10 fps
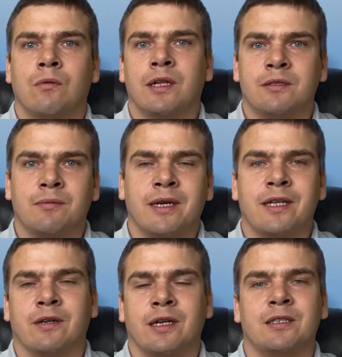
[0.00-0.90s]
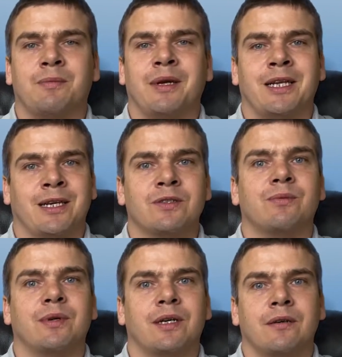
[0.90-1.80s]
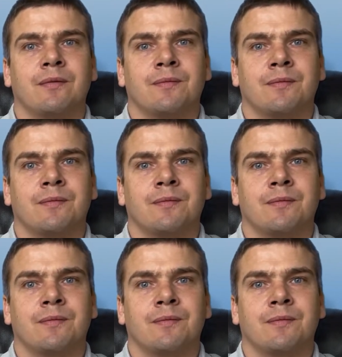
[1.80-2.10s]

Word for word: well, that's money they're not spending elsewhere